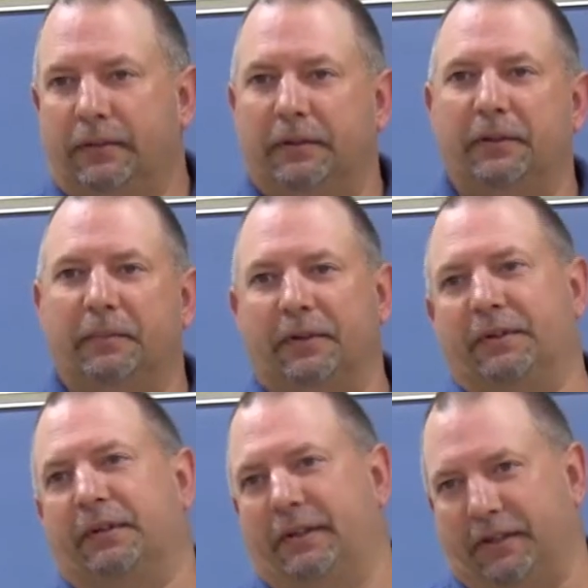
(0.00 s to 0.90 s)
were in the
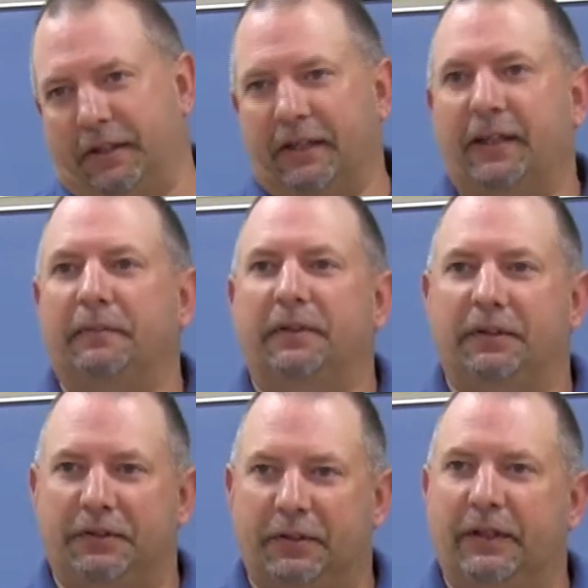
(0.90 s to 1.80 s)
military, and then they come
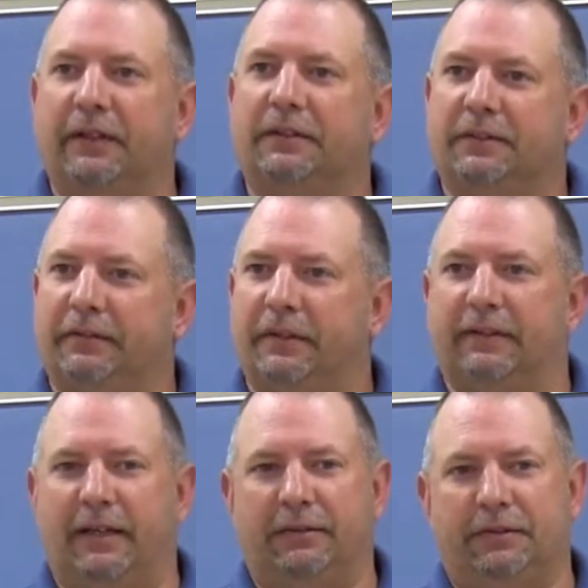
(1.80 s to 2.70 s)
into the training and stuff
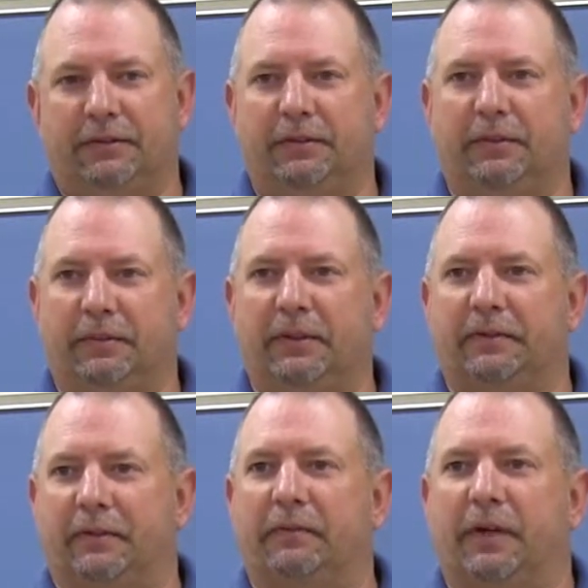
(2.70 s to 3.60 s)
like that. So there's a little bit
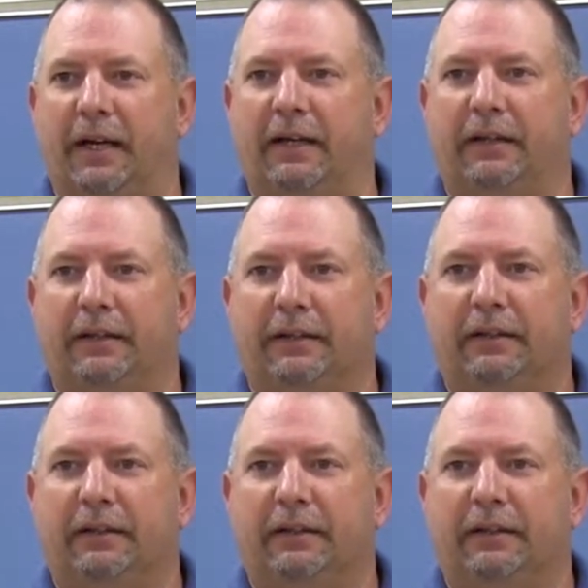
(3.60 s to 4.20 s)
of a variety